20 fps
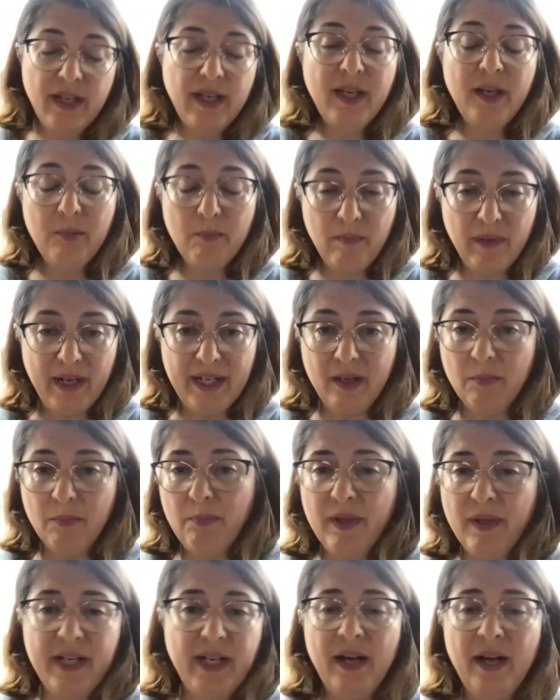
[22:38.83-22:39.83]
It might,
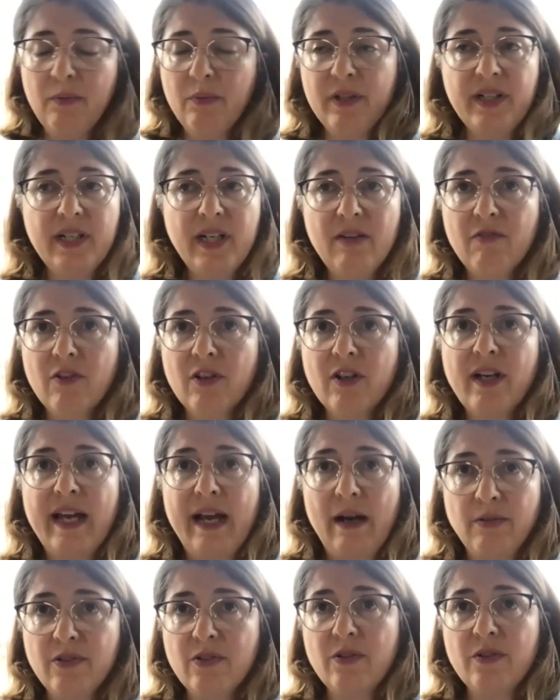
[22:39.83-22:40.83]
but I would never
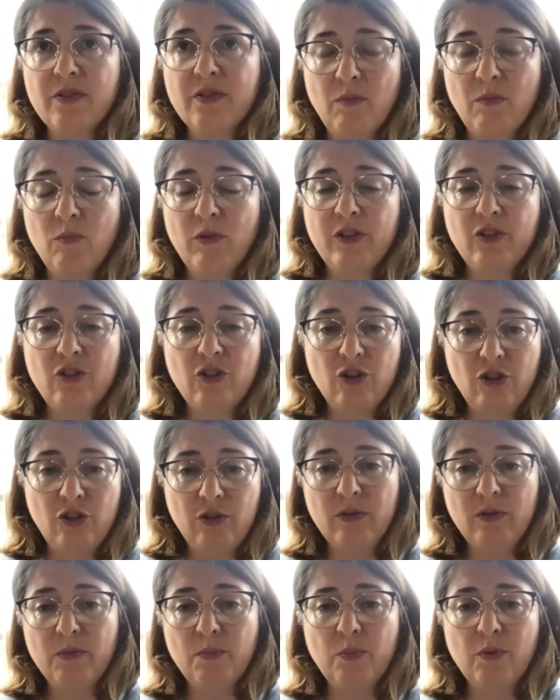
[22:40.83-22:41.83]
counsel someone to
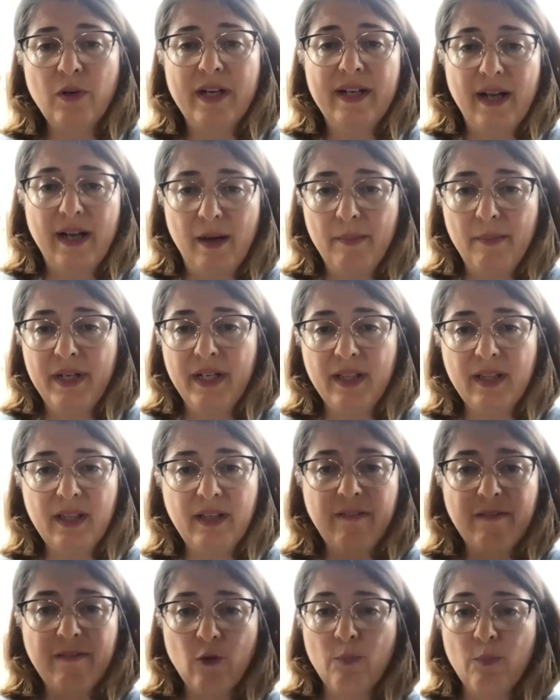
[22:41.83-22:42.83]
do it
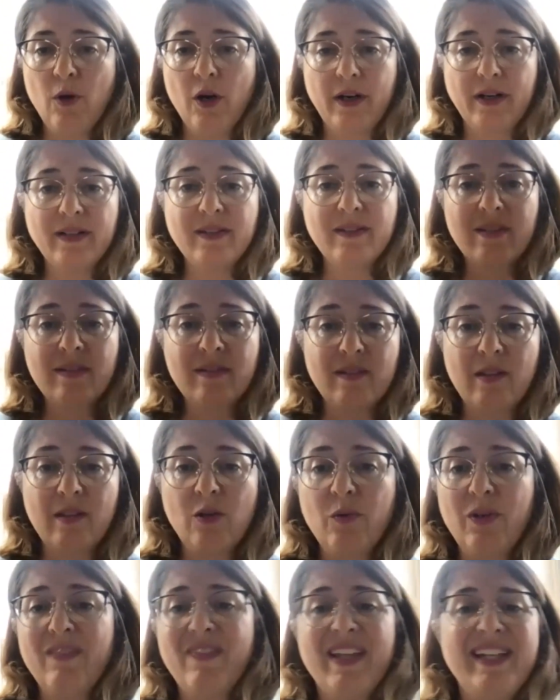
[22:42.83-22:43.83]
predominantly for Parkinson's
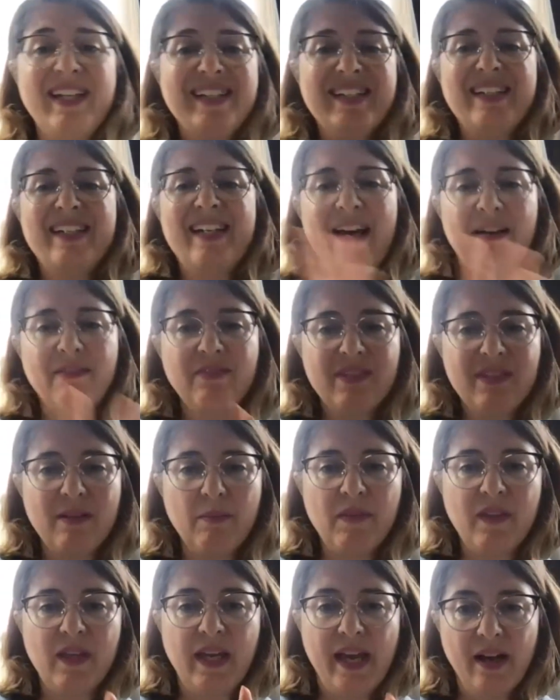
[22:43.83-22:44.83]
alone if they didn't have
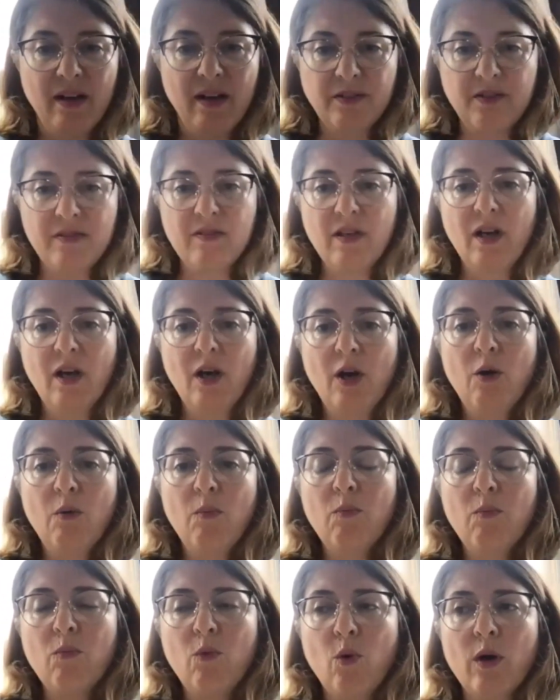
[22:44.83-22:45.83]
something else
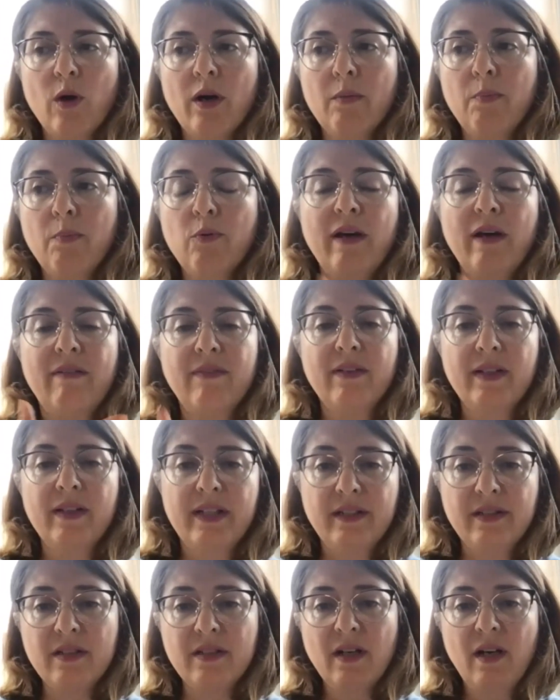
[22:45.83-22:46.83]
more
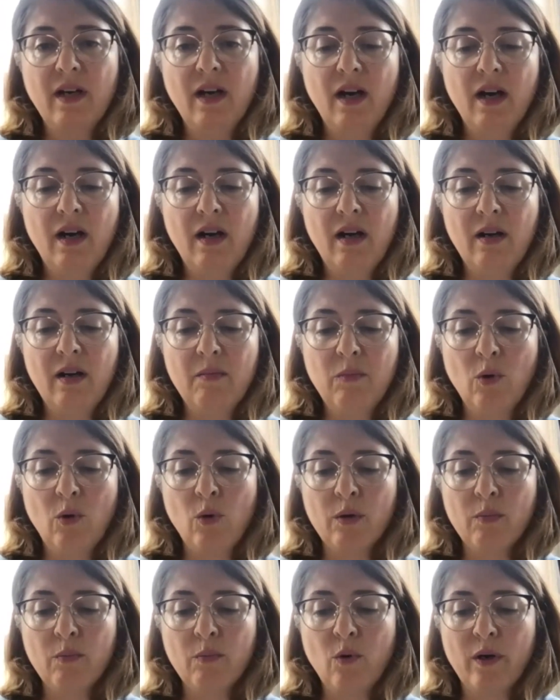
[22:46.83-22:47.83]
prevalent
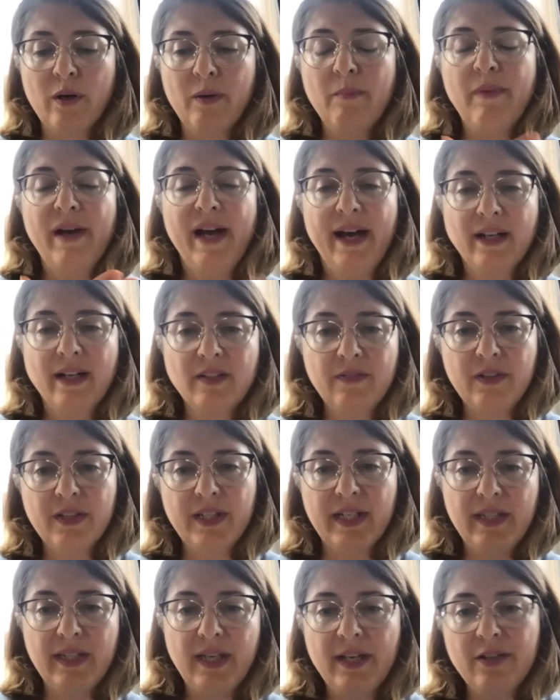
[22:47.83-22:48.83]
or more impactful
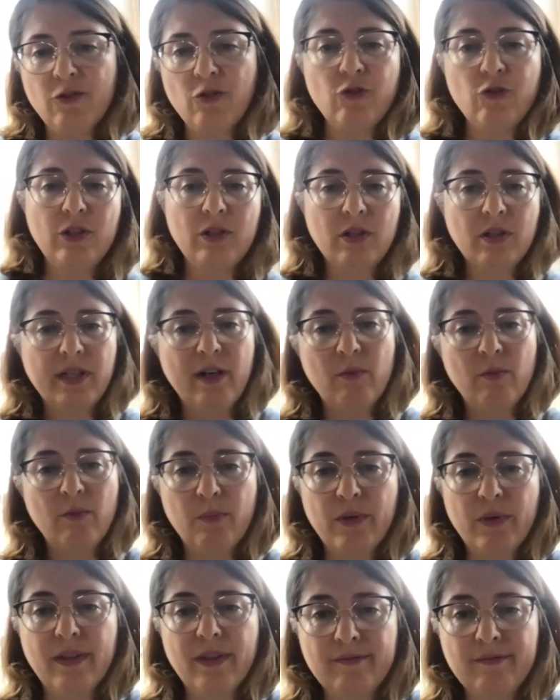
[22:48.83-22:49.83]
that the estrogen could help
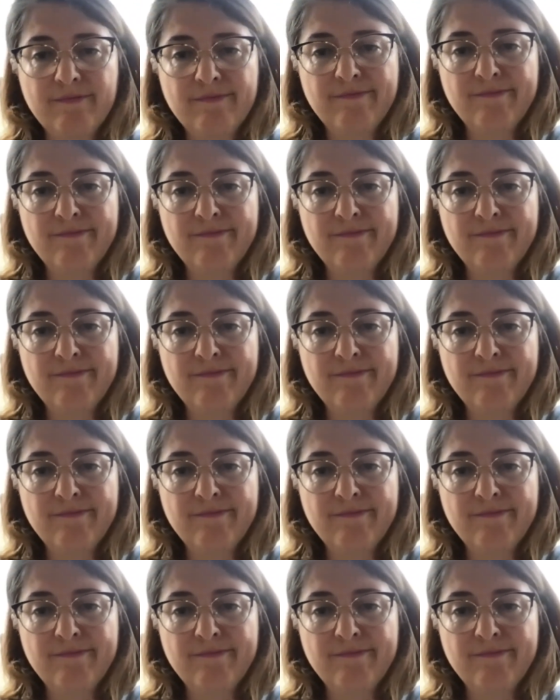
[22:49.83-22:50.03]
with.